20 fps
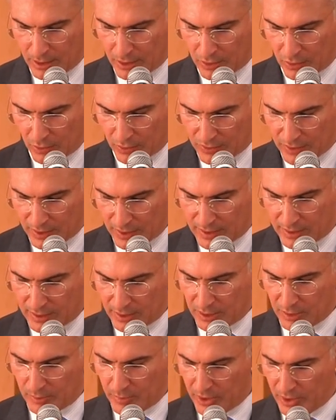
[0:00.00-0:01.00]

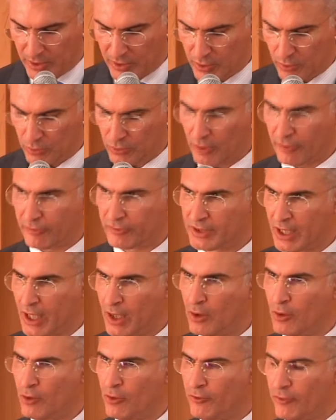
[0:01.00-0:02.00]
consistent pursuit of
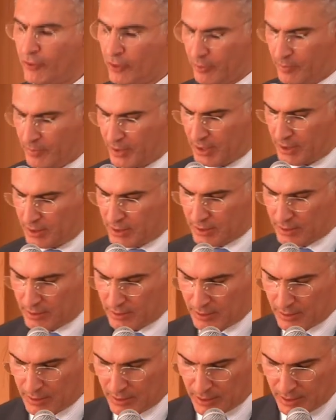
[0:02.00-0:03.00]
dialogue for
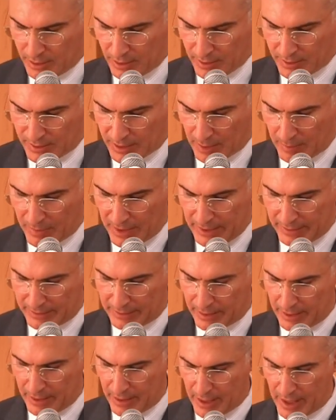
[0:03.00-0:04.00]
peace,
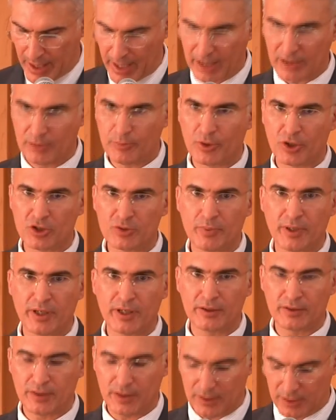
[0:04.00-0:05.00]
stability, and
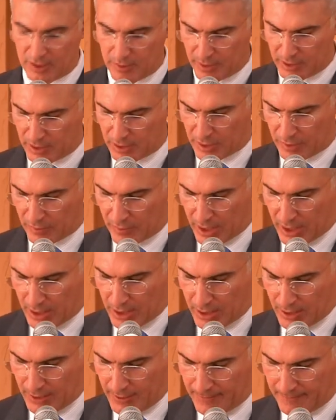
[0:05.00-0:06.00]
prosperity in the
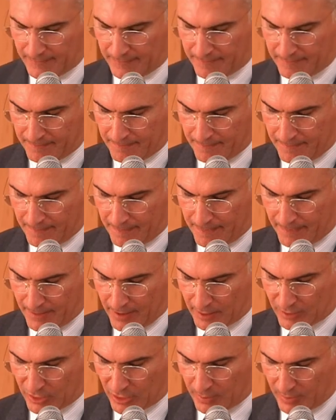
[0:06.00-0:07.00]
Mediterranean.
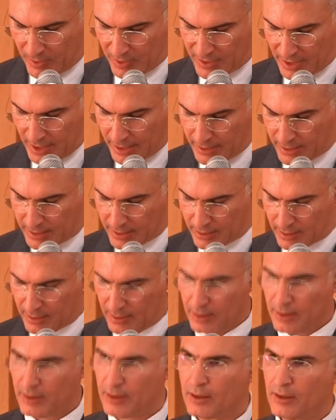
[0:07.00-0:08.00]
It represents
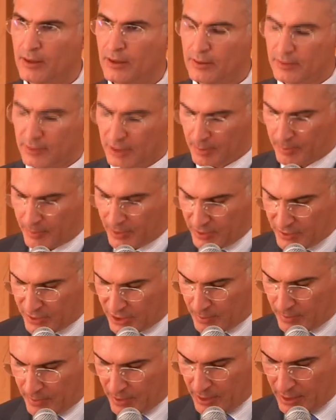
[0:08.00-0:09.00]
the
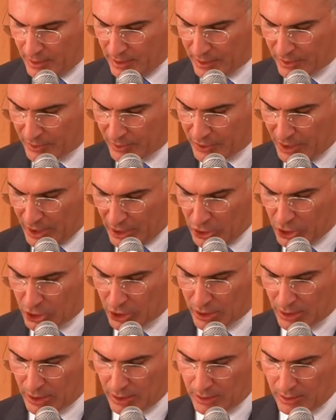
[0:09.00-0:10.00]
principal
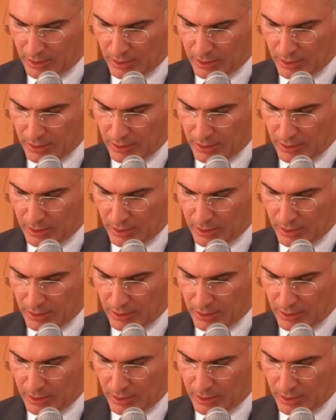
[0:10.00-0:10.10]
credential